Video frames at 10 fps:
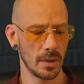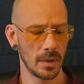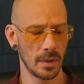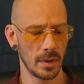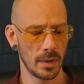
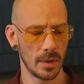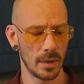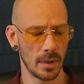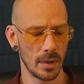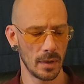
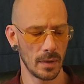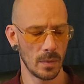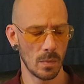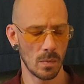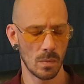
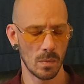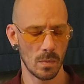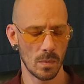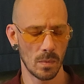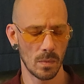
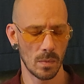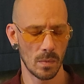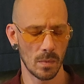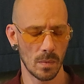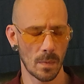
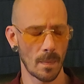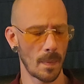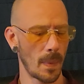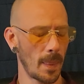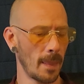
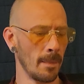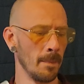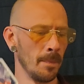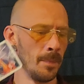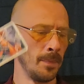No one is speaking in this clip.